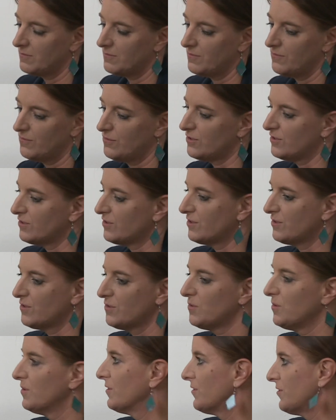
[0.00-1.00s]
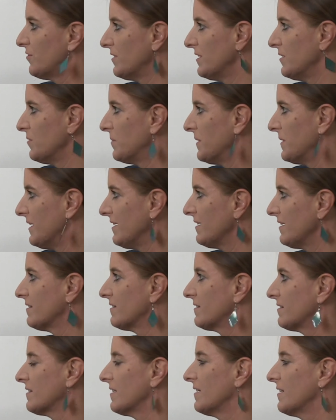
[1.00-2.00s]
for 2 or 3
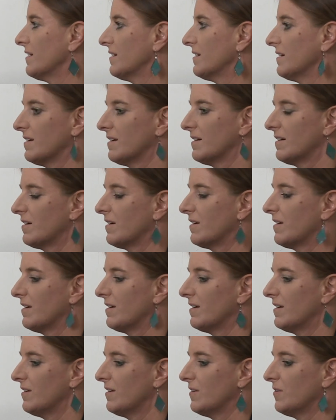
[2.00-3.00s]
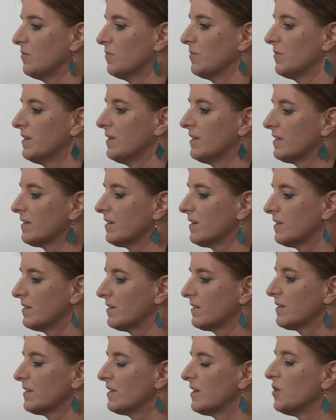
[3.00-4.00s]
weeks in a
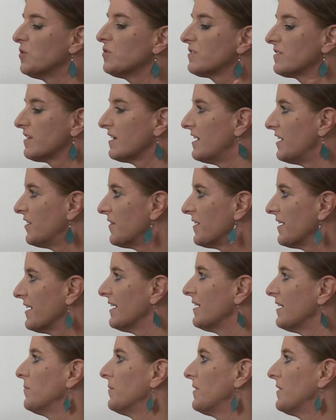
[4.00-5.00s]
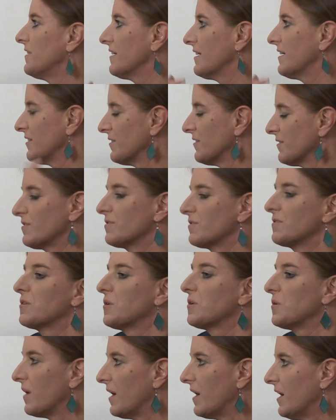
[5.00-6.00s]
closed area where they cannot
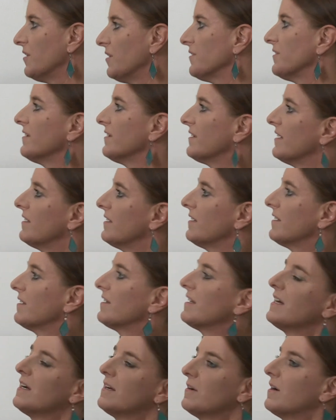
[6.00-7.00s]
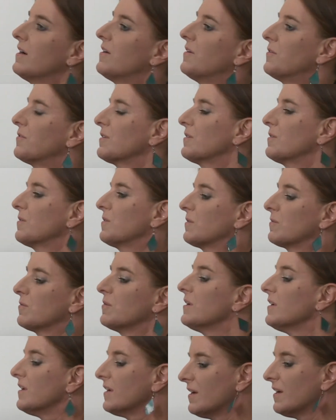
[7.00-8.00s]
go out, and then they are
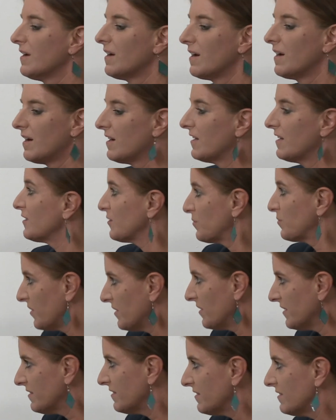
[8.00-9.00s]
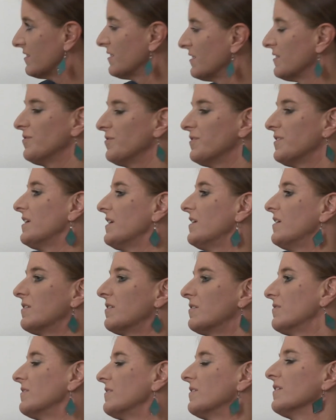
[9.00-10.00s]
exploited, and if
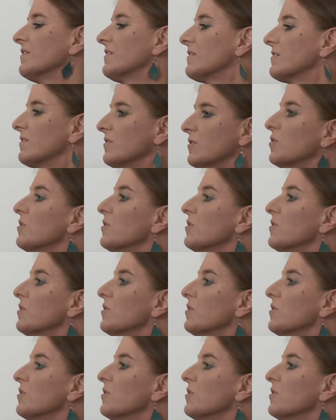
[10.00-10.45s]
they're no